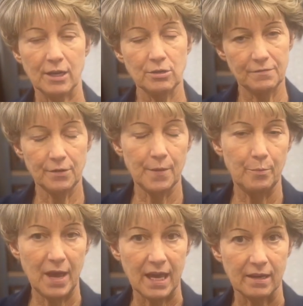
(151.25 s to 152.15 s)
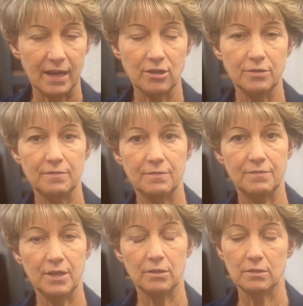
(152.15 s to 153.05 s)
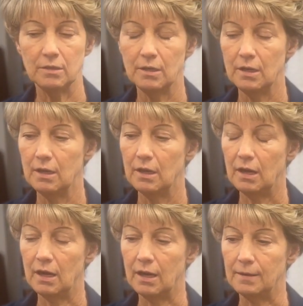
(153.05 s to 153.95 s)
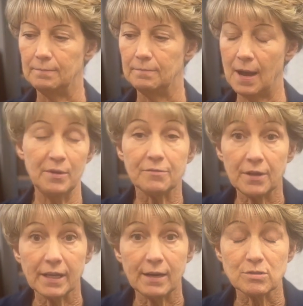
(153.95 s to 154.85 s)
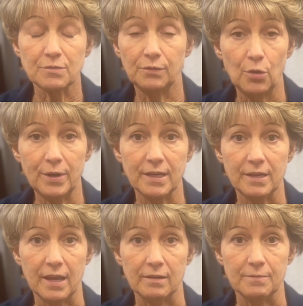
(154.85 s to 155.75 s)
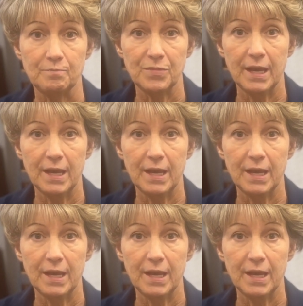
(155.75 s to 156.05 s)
I couldn't feel the bed. I couldn't feel, uh, I mean, it felt like I was floating again